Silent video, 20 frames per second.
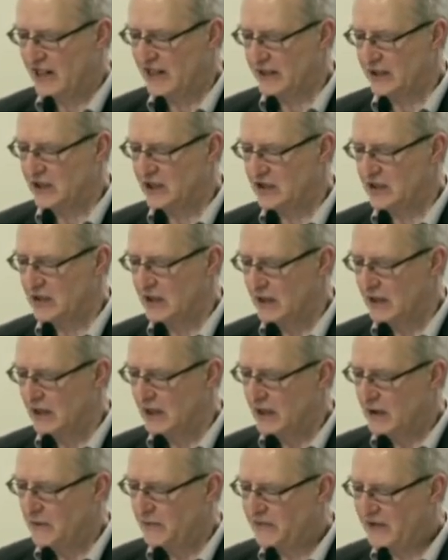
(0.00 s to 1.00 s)
sex,
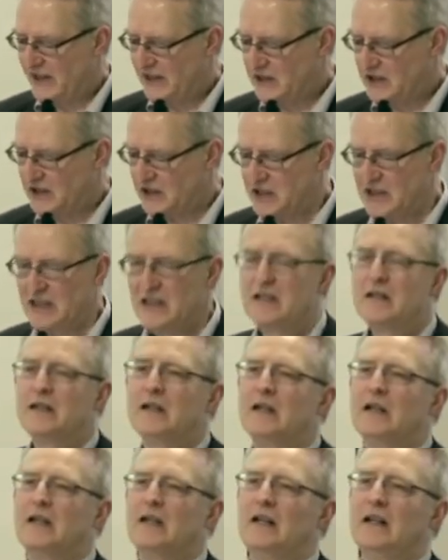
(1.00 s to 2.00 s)
fantasy,
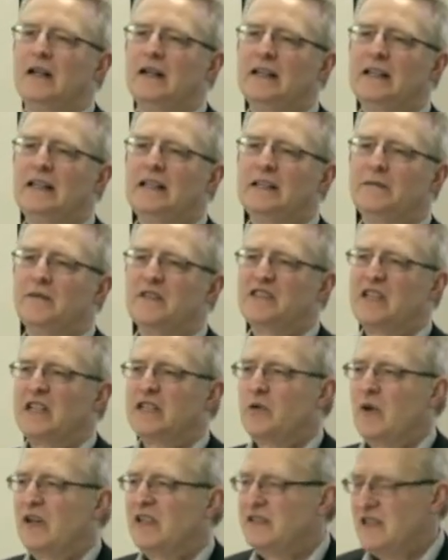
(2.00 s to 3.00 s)
uh,
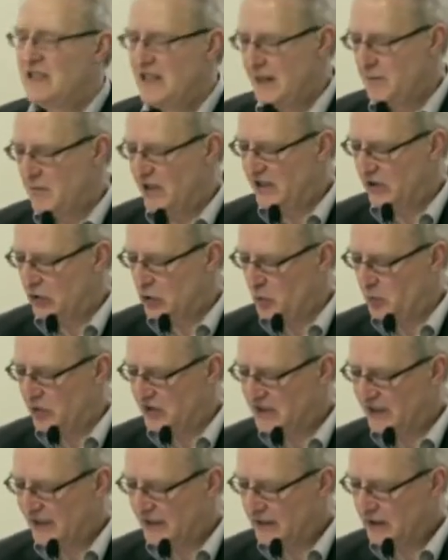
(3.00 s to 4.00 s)
sexuality limited to a
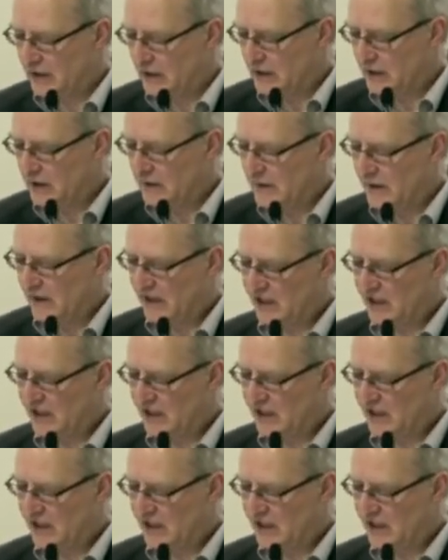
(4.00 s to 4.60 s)
particular